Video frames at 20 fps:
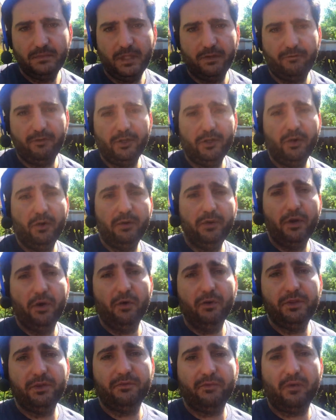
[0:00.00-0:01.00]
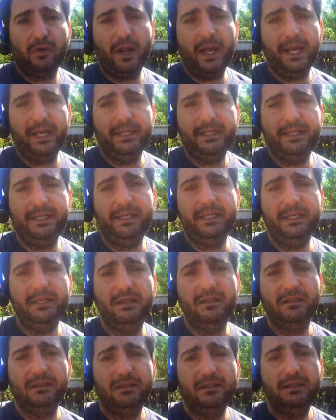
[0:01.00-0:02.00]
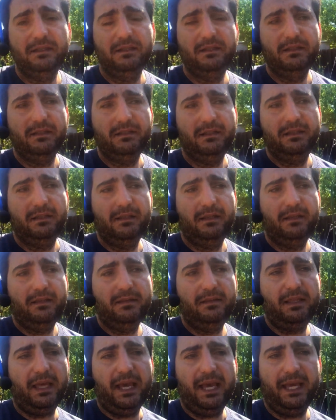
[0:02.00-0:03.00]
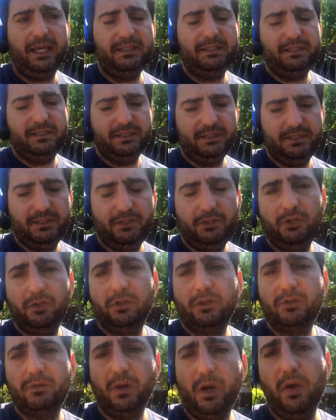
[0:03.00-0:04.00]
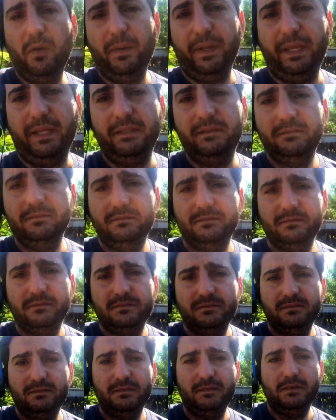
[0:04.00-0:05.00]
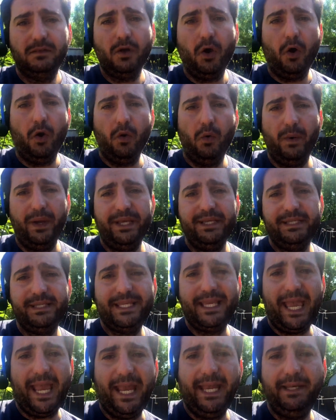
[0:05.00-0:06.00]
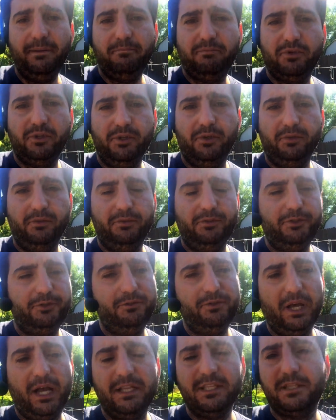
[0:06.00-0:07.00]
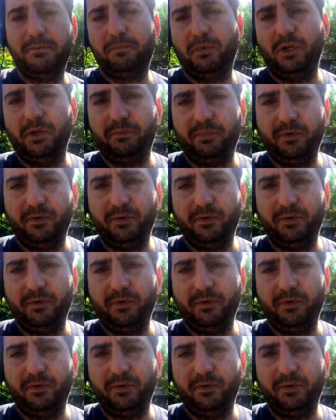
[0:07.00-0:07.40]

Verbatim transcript: if you don't know the variety that you're growing, always cane prune, do not spur